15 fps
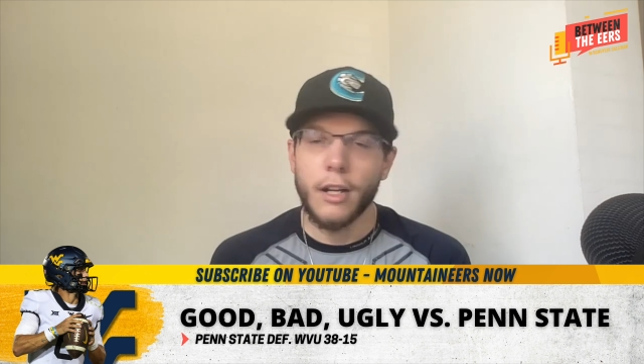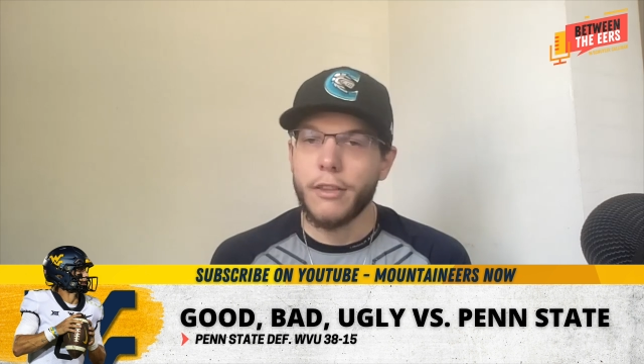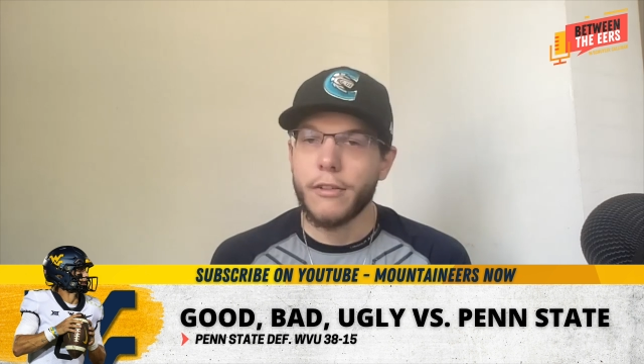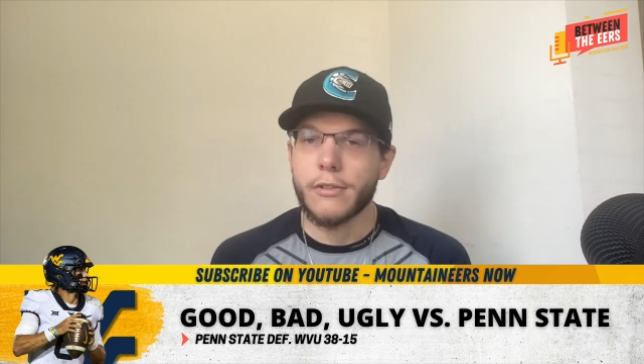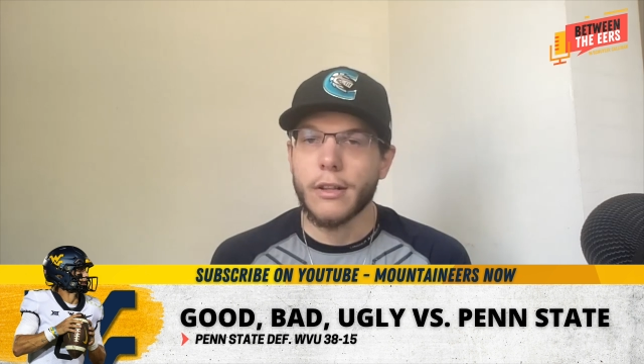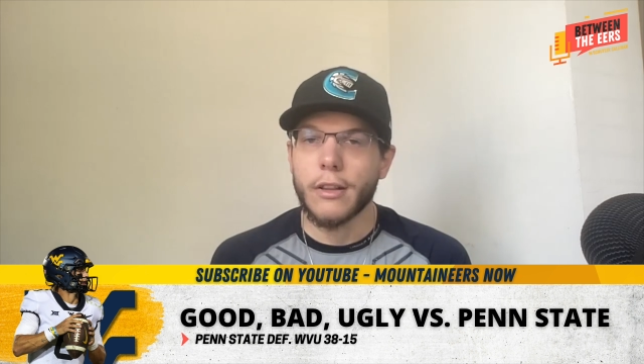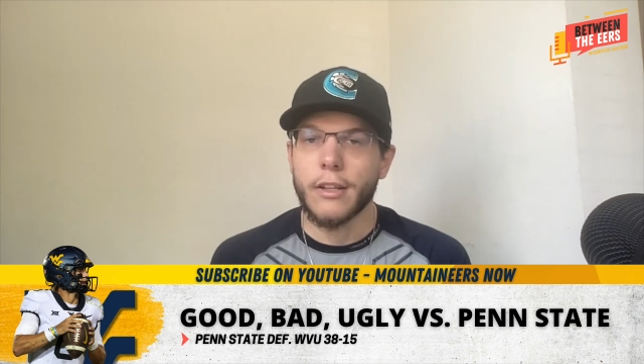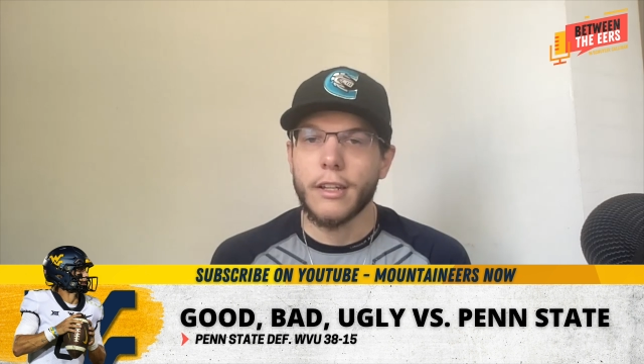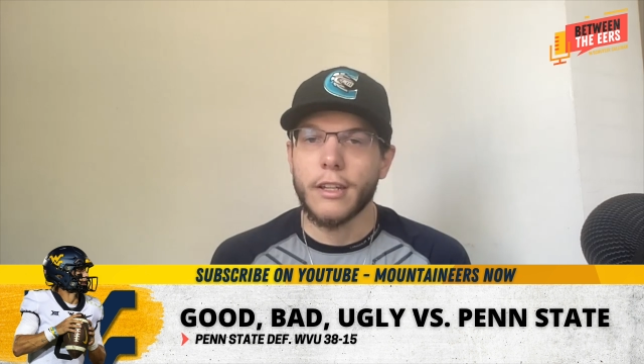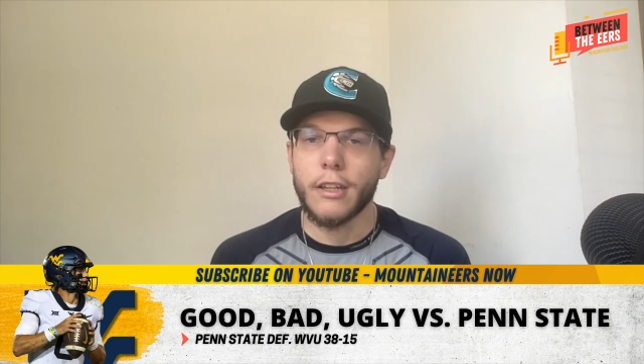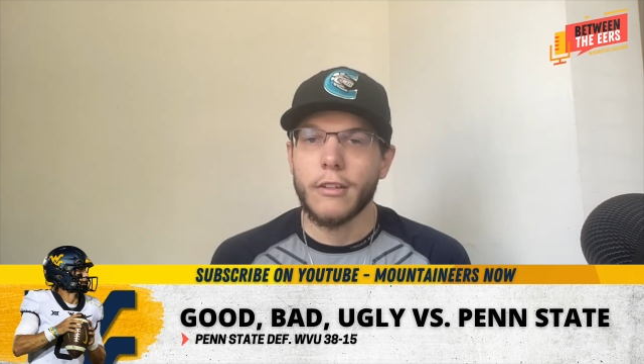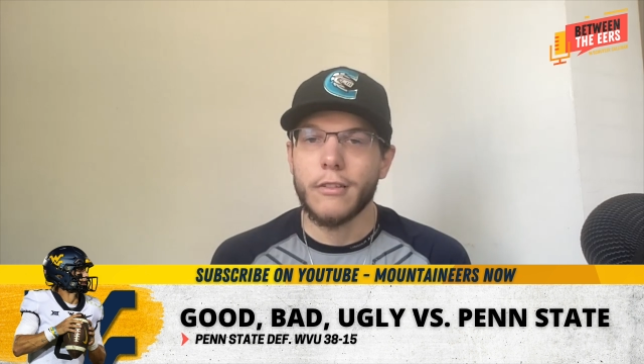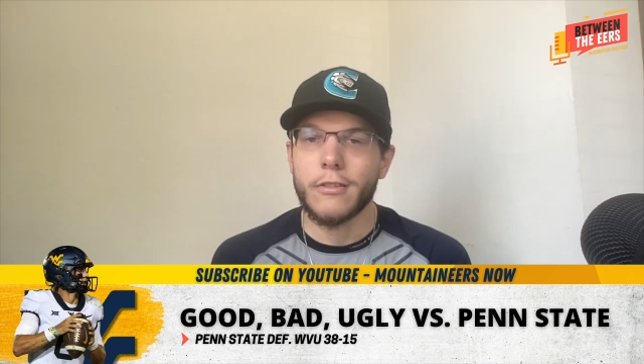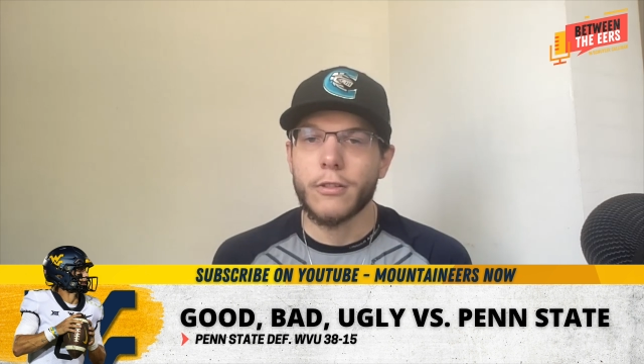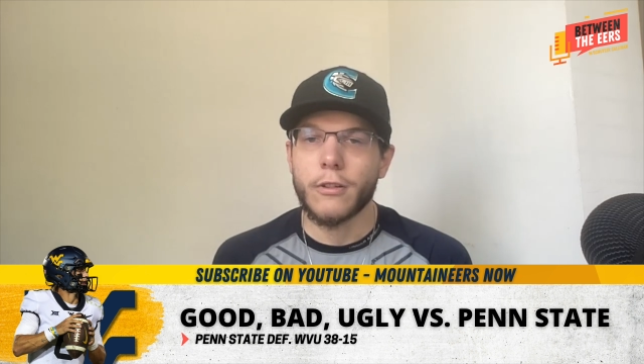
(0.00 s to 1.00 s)
there's a link
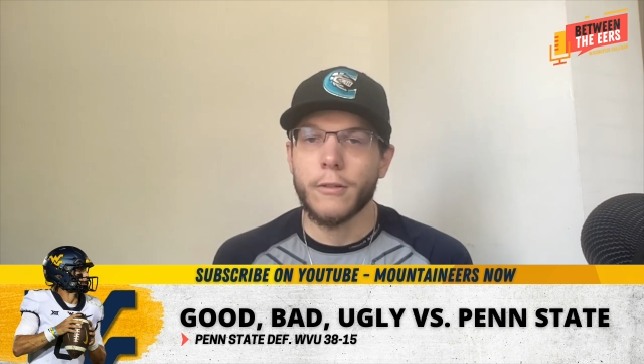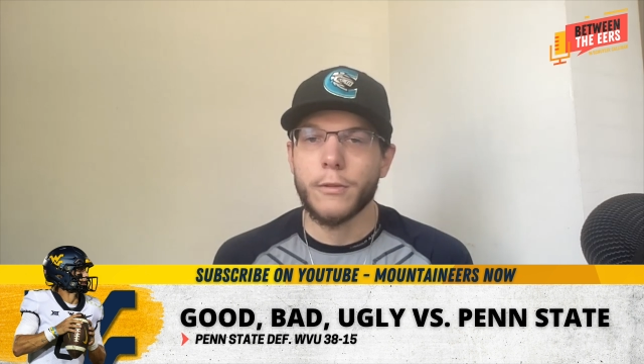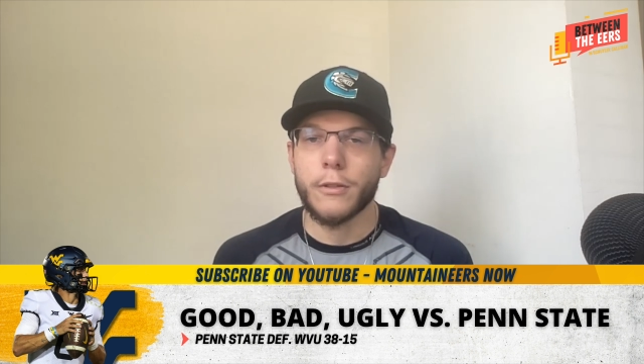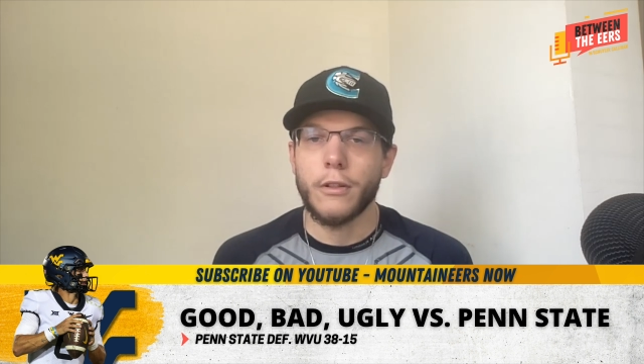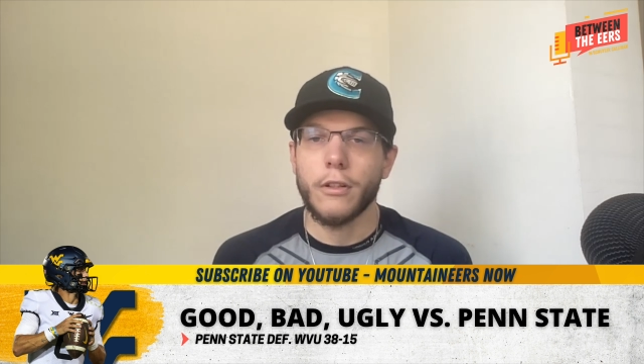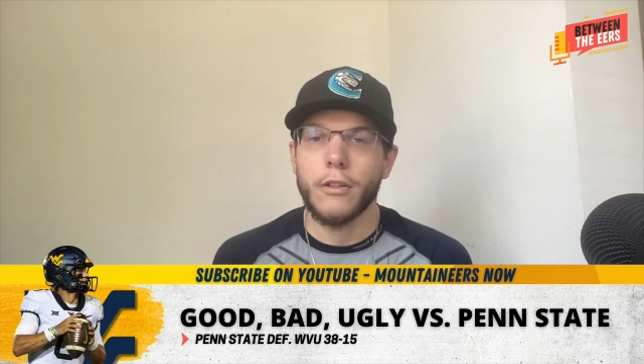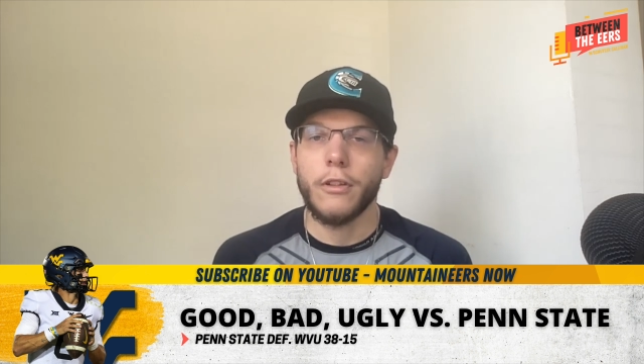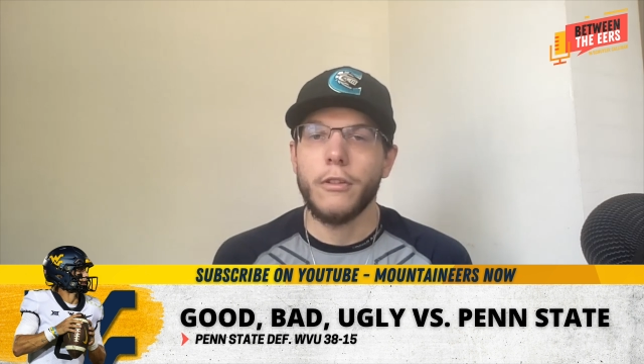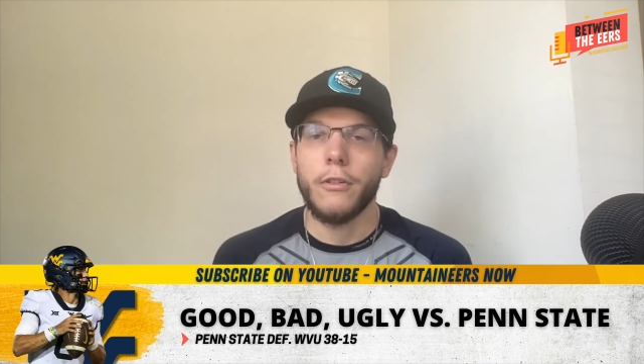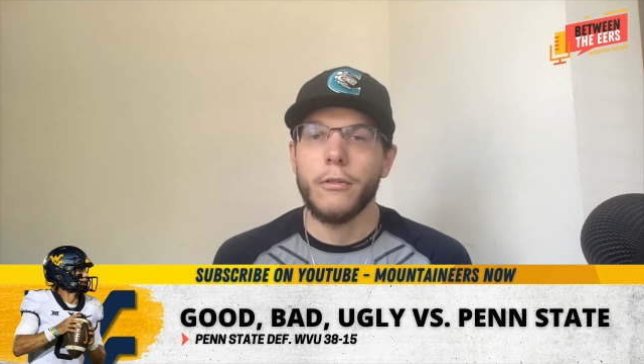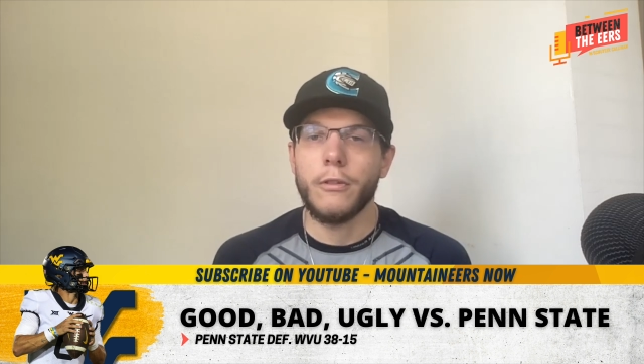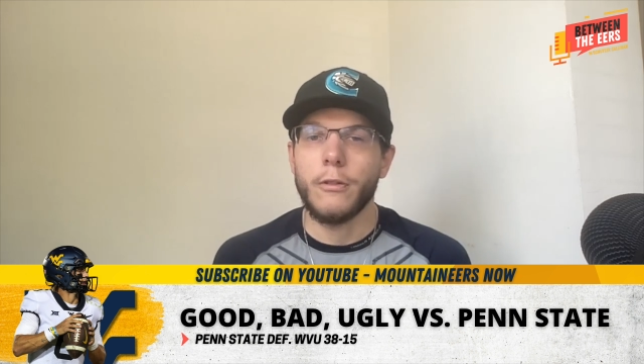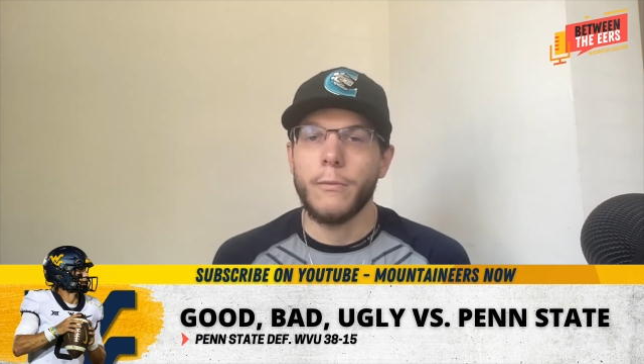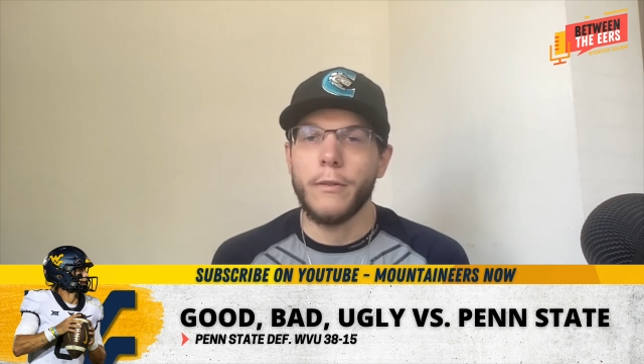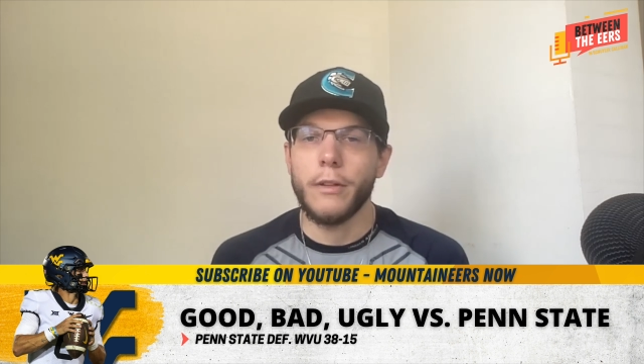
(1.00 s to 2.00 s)
in the description on the
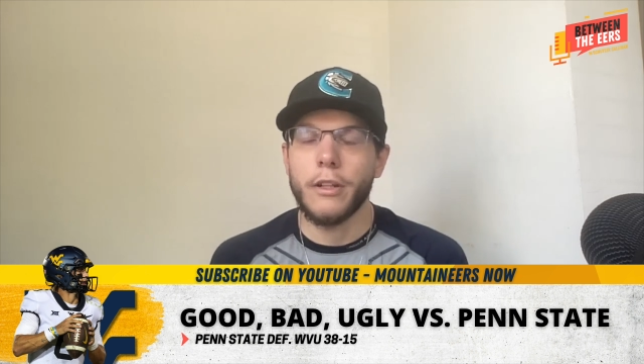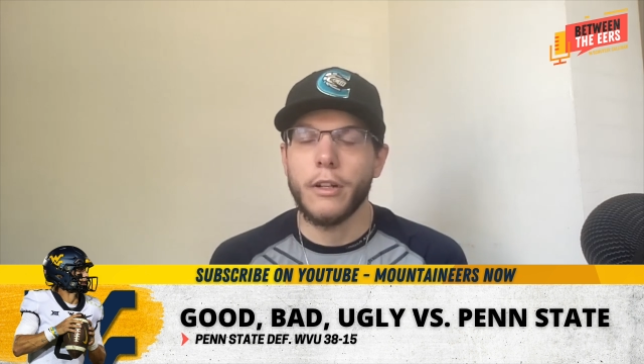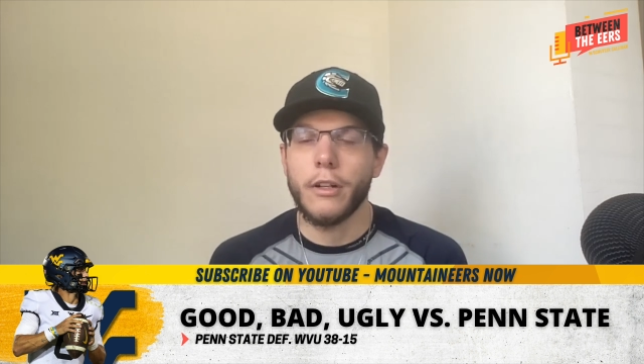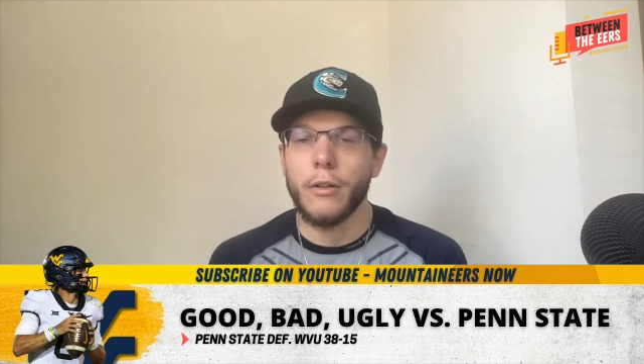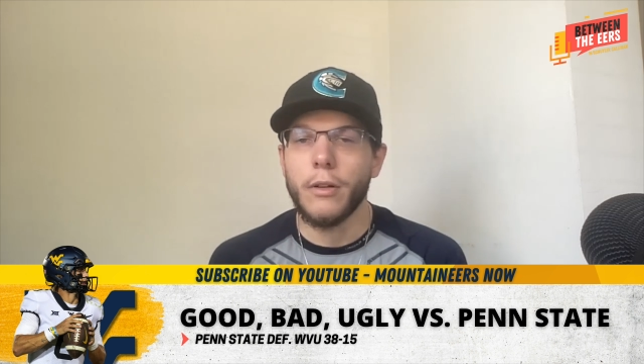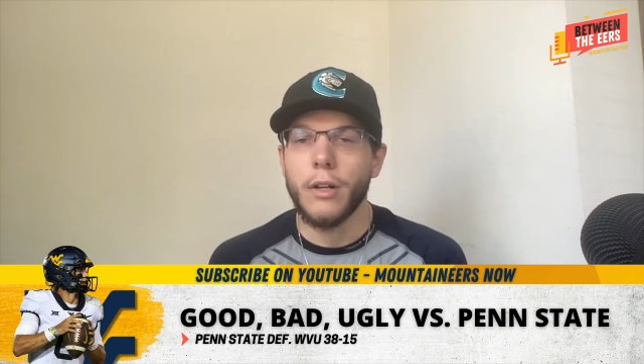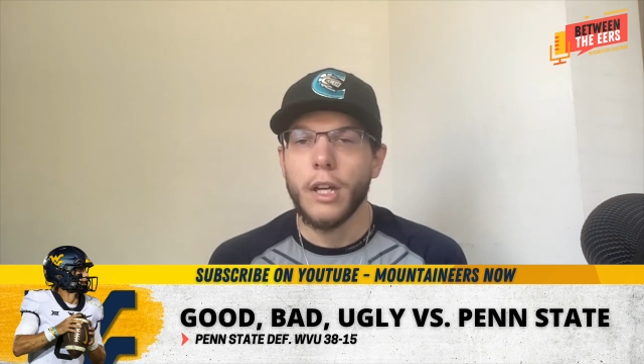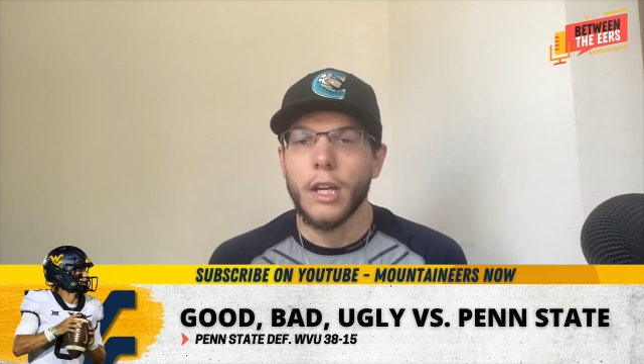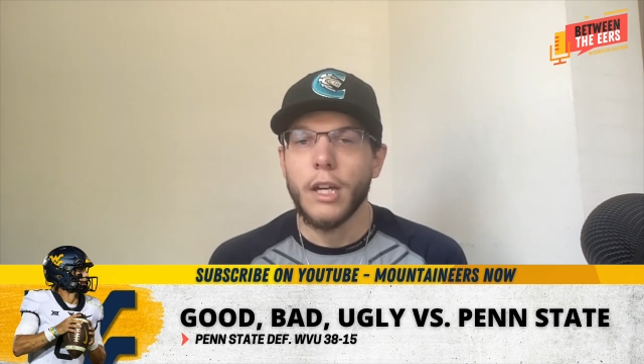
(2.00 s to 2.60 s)
YouTube video